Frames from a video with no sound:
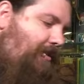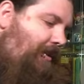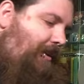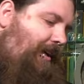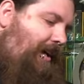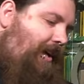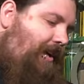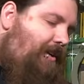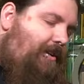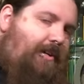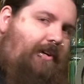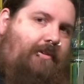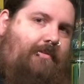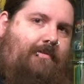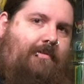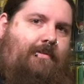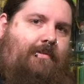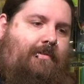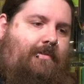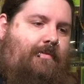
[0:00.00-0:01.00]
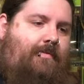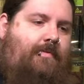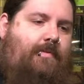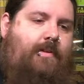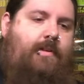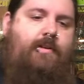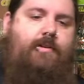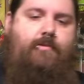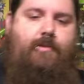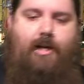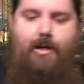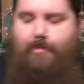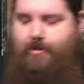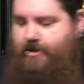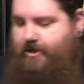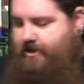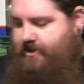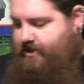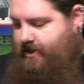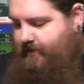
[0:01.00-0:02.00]
all you got to do, grab your
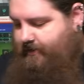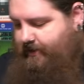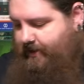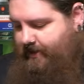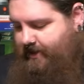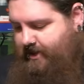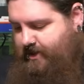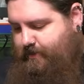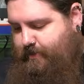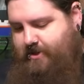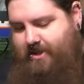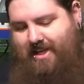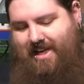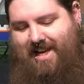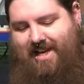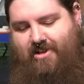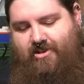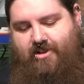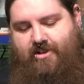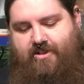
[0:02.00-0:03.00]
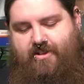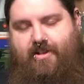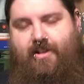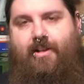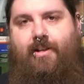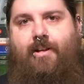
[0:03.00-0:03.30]
dust cover. I like to put the hinges